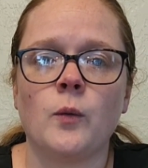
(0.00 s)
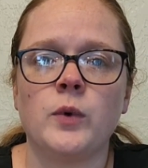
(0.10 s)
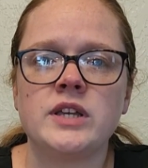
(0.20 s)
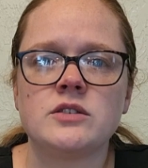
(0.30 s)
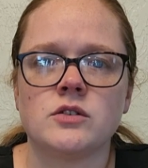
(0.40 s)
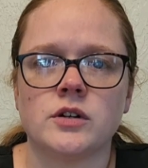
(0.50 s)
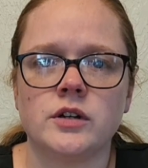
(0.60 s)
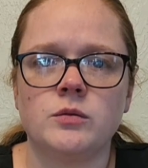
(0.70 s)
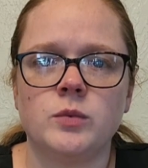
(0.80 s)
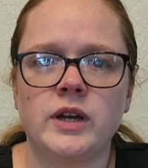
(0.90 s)
We
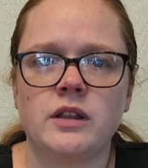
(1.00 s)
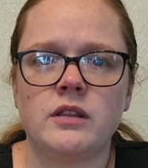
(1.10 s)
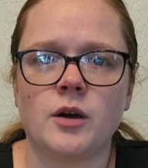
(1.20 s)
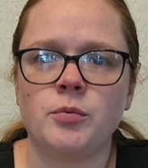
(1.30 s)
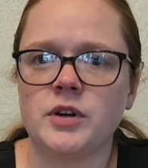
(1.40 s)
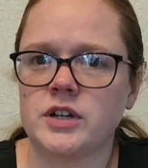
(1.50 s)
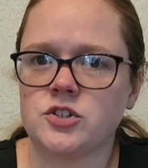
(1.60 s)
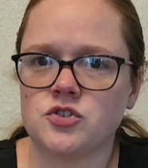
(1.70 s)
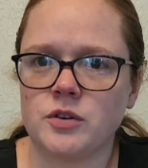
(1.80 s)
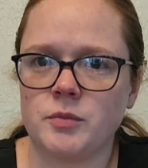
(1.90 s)
started with upper
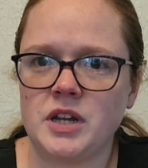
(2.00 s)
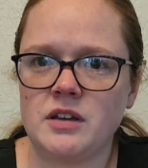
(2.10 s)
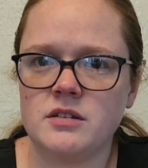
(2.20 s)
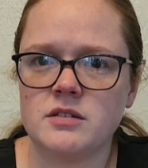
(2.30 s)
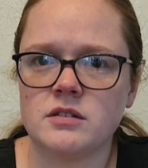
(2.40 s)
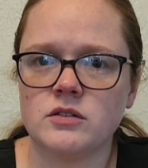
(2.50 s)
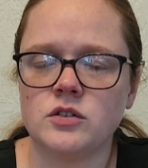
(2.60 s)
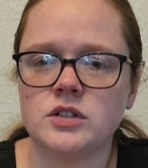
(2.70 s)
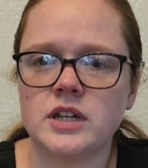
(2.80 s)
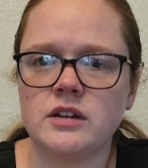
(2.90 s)
extremities,
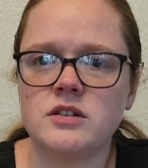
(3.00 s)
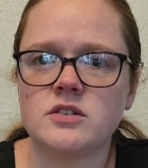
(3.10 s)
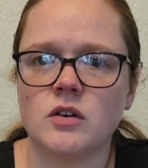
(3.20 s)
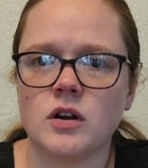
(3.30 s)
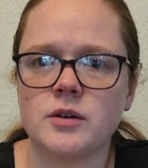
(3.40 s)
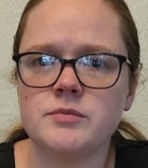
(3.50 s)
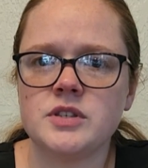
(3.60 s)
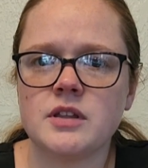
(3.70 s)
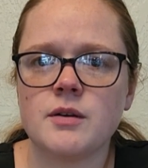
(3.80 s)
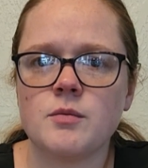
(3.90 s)
looked at his arms.
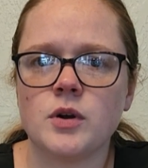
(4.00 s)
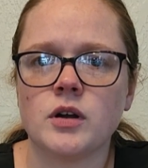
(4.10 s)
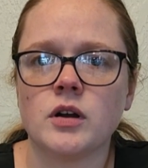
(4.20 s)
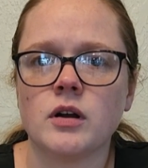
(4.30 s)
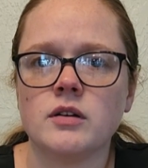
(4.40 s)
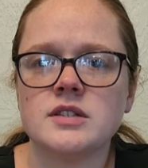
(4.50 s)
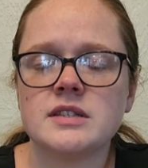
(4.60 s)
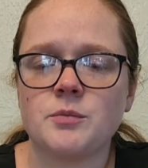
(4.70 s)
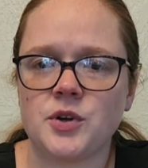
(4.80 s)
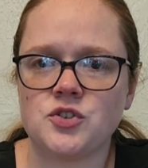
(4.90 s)
They were
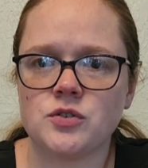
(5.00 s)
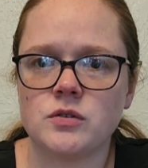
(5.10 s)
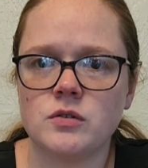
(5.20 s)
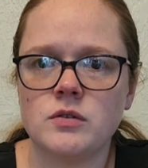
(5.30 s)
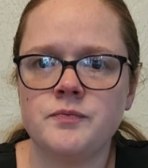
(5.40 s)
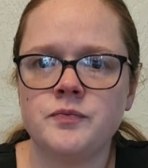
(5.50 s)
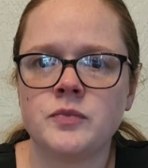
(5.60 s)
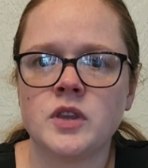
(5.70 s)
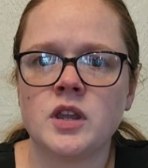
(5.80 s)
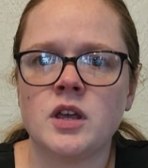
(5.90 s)
symmetrical
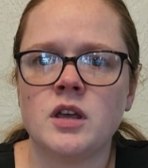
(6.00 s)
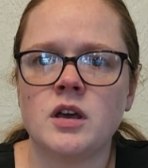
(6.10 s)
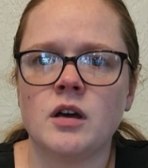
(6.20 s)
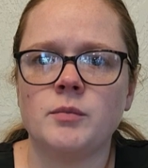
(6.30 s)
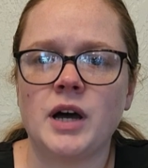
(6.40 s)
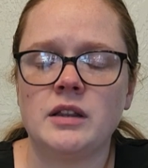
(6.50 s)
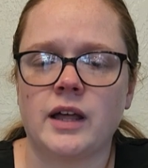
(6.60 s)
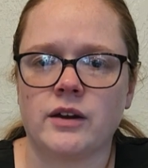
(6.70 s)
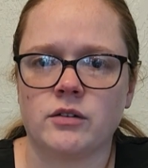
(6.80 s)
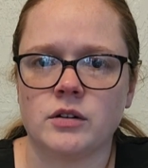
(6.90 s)

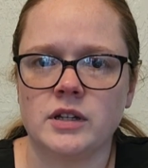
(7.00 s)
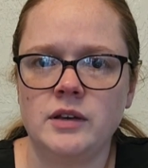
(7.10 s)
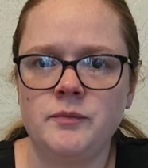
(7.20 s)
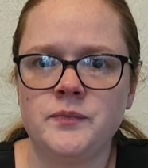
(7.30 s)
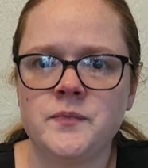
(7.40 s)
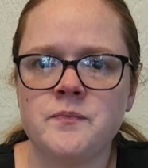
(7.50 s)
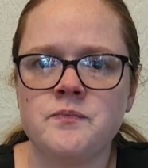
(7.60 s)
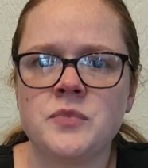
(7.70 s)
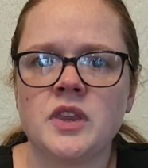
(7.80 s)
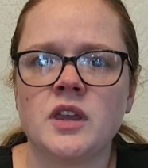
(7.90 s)
bilaterally.
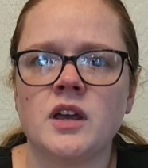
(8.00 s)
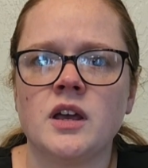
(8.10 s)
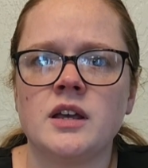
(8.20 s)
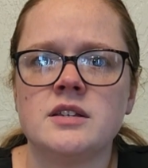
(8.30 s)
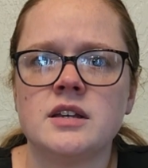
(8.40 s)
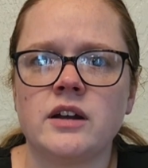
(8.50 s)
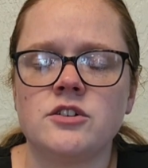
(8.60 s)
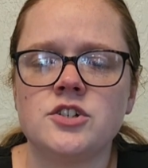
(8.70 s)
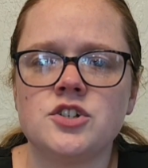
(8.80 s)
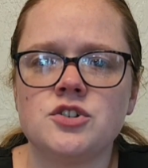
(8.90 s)
His hair
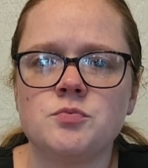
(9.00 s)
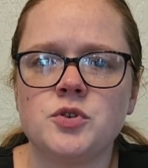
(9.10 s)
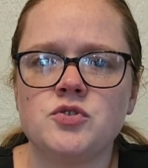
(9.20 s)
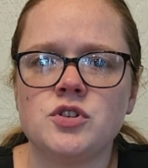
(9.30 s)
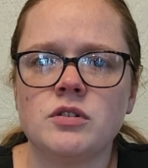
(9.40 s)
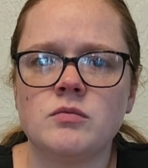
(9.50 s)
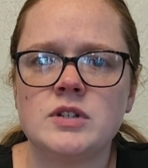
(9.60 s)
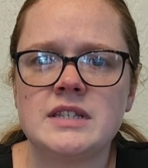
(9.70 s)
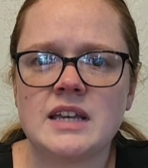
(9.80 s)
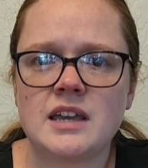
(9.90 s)
distribution
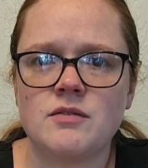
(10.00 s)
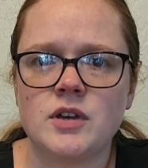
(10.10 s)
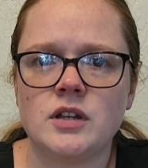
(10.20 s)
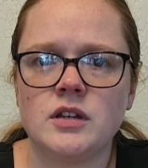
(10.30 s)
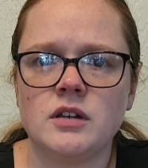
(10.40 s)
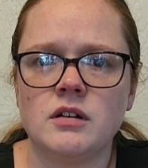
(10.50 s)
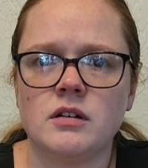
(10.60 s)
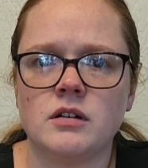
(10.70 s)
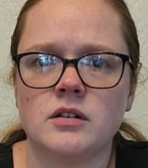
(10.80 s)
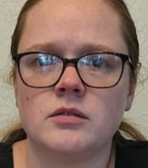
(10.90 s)
was even
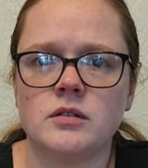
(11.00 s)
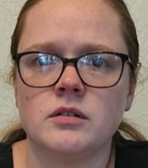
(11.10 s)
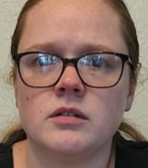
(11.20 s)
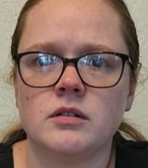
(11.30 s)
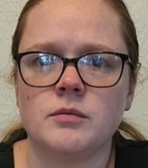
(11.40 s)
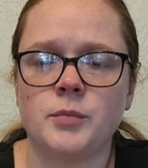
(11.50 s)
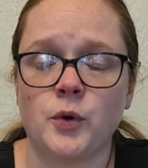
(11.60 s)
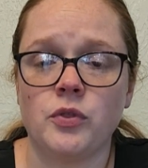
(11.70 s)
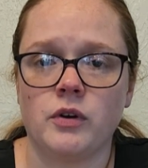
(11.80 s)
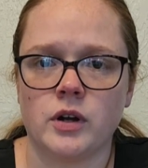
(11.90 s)
on
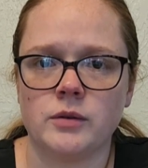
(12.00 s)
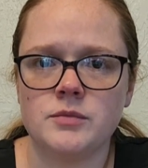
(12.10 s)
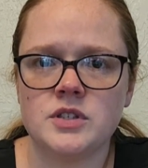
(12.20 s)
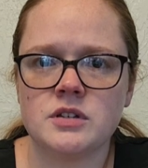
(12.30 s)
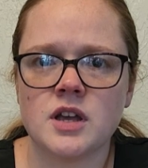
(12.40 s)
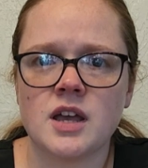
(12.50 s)
both arms.